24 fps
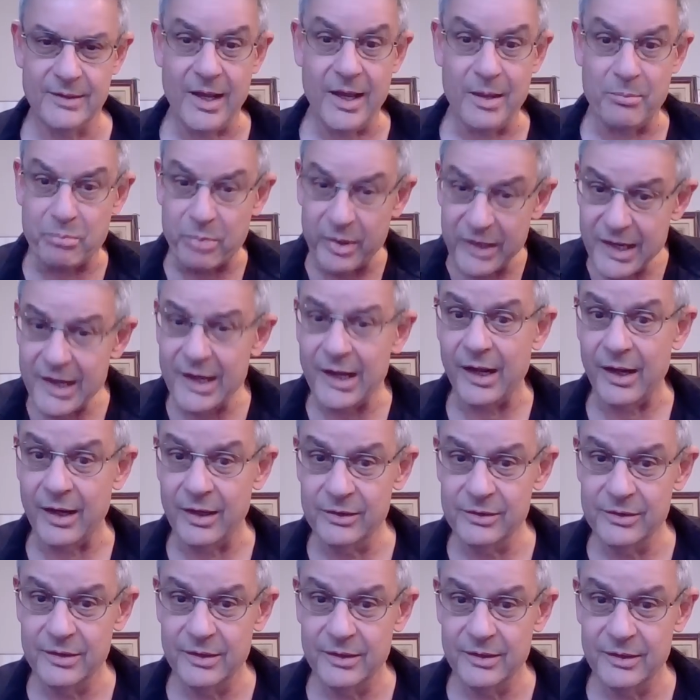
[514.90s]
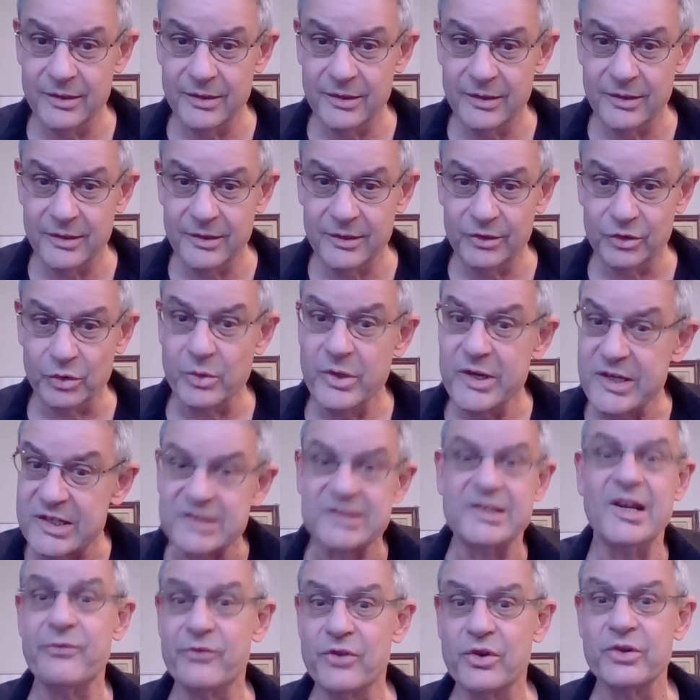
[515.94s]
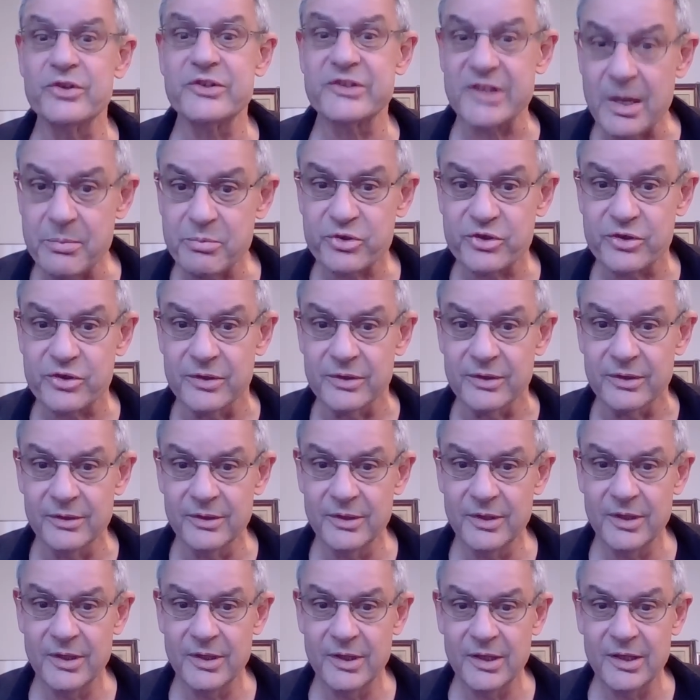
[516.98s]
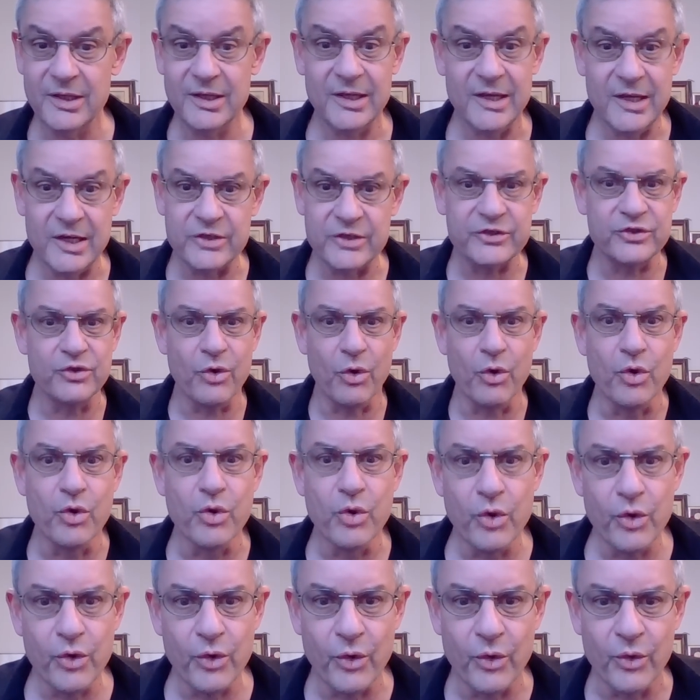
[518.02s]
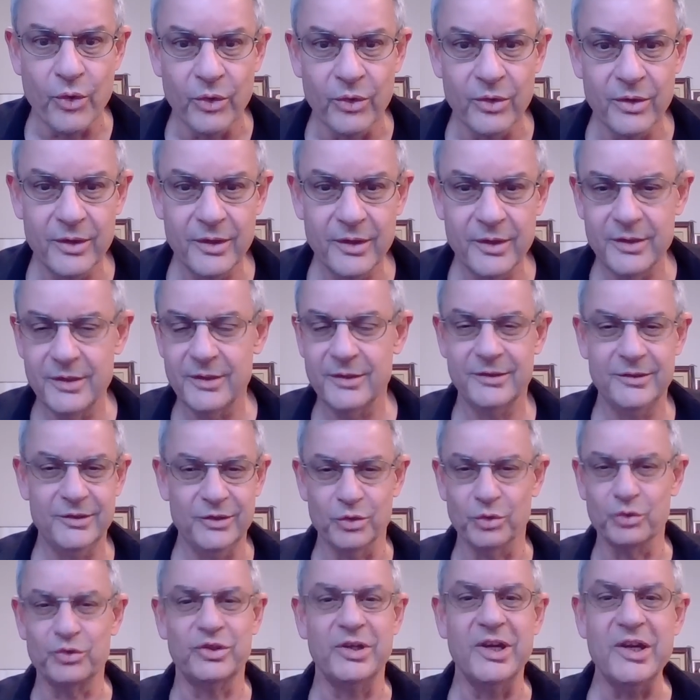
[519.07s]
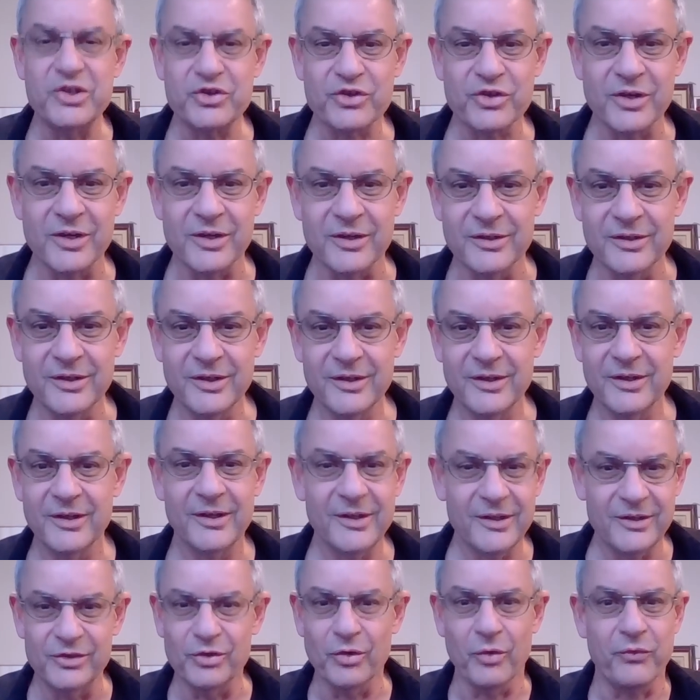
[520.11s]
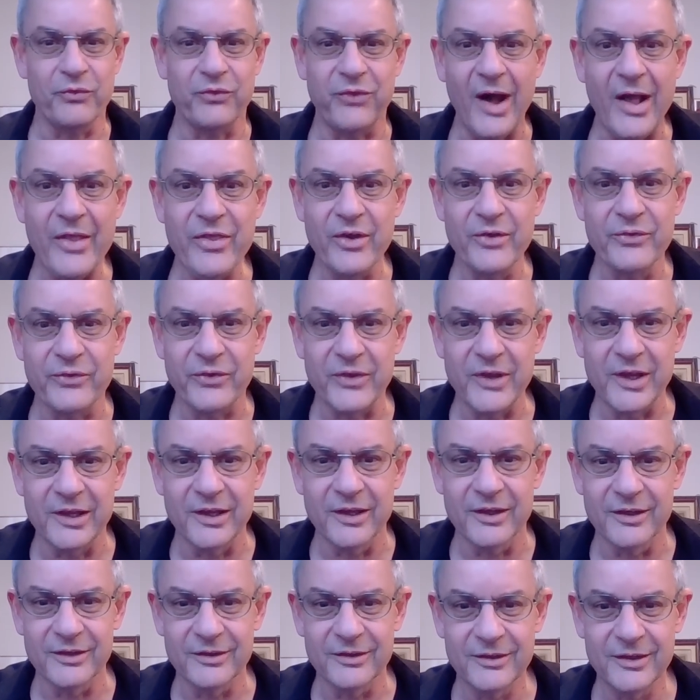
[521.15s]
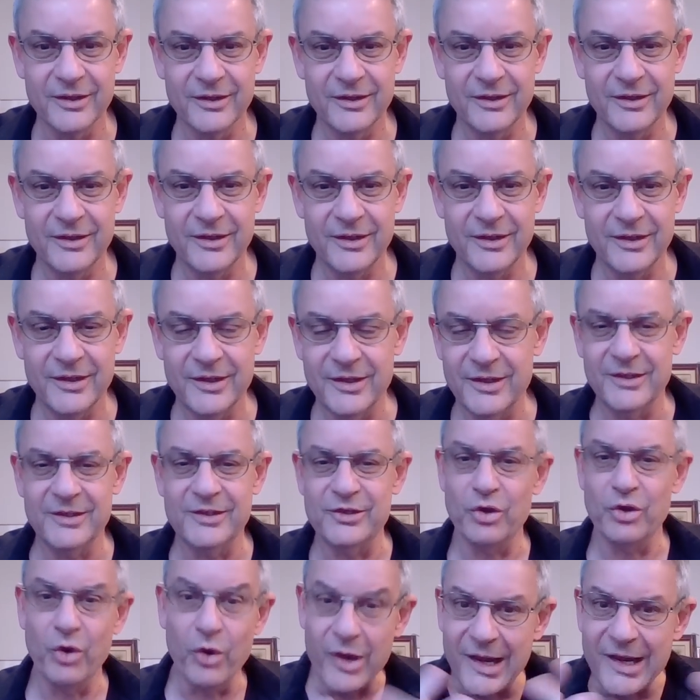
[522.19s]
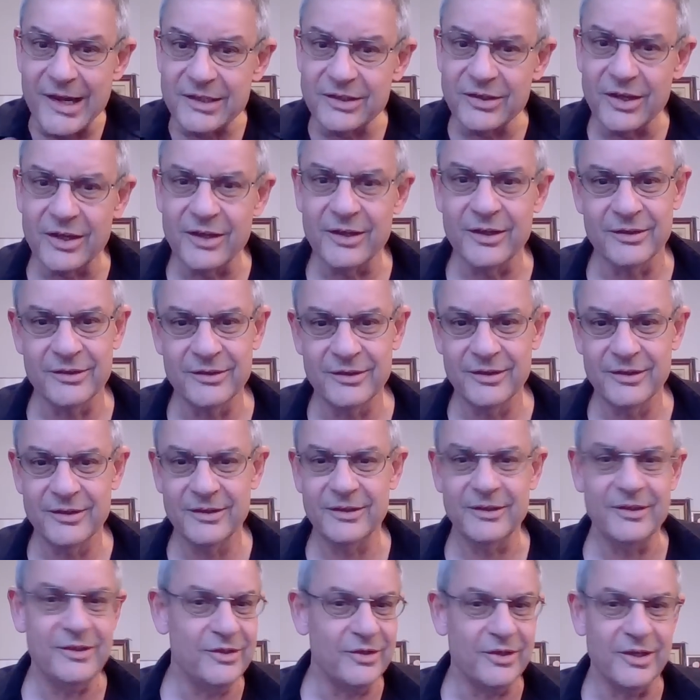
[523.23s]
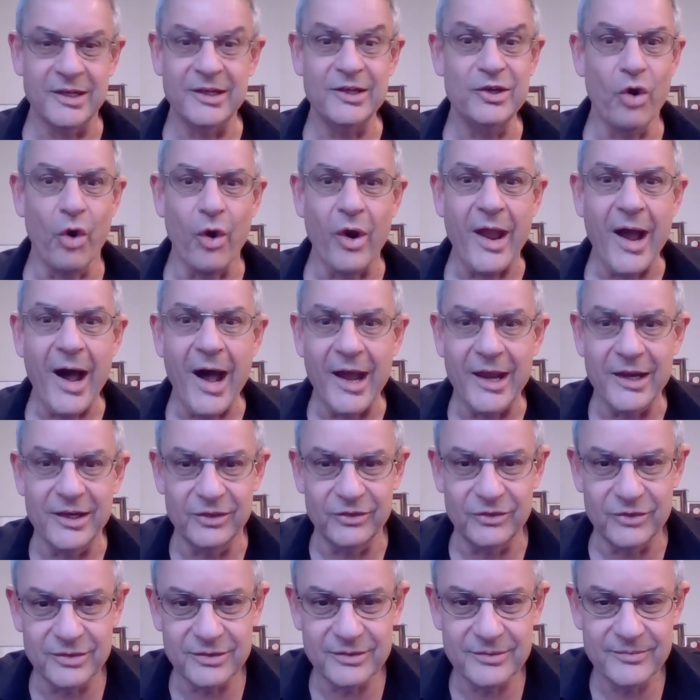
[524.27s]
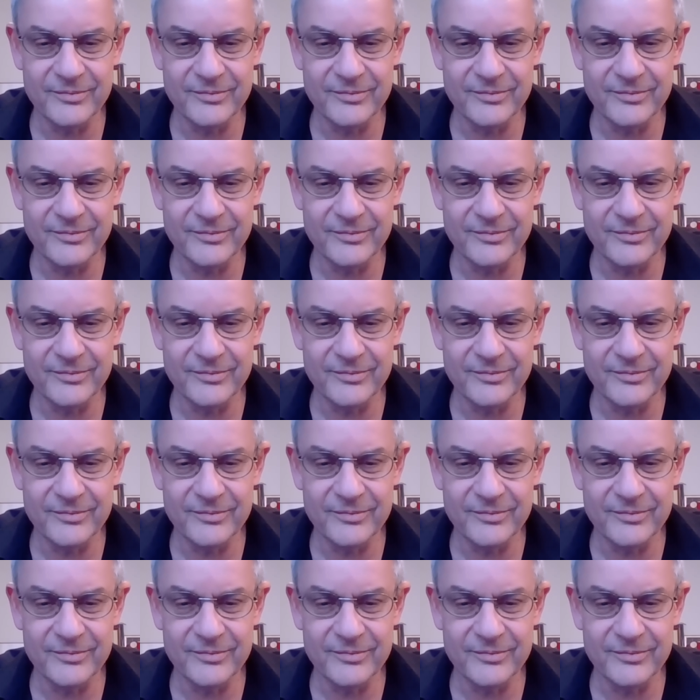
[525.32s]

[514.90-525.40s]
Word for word: Appeal to his self-conception as your guru, your teacher, your father figure, your leader and your guide.